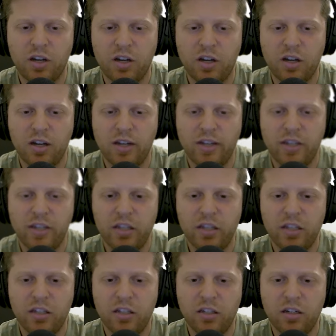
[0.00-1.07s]

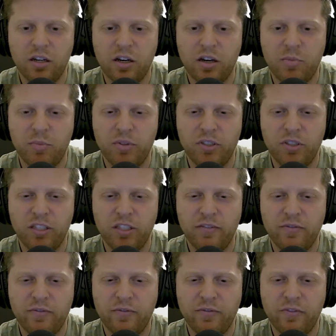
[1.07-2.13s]
I
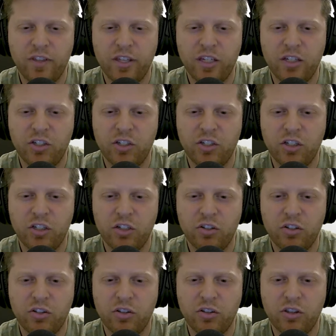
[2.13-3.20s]
believe that
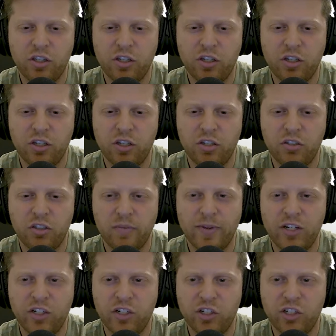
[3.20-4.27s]
the
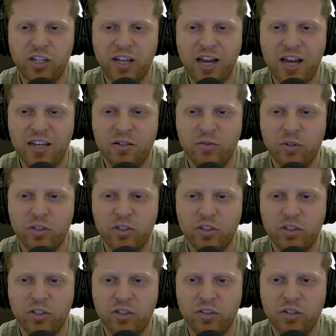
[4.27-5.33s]
dementia she had
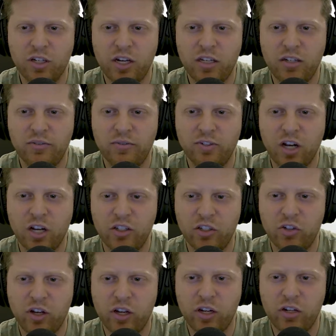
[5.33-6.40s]
was kind of
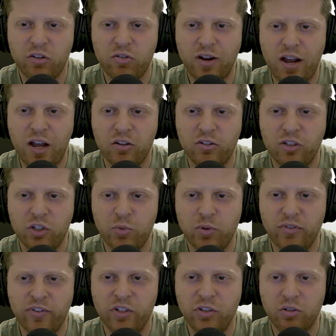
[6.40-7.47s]
concentrated around her
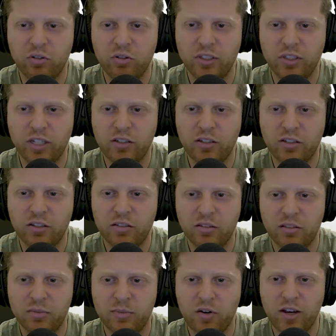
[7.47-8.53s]
prefrontal cortex.
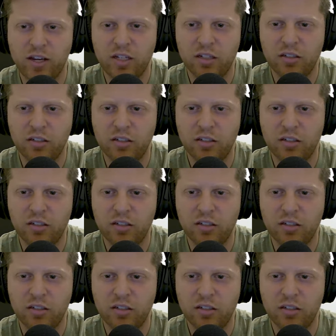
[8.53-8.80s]
Am I right?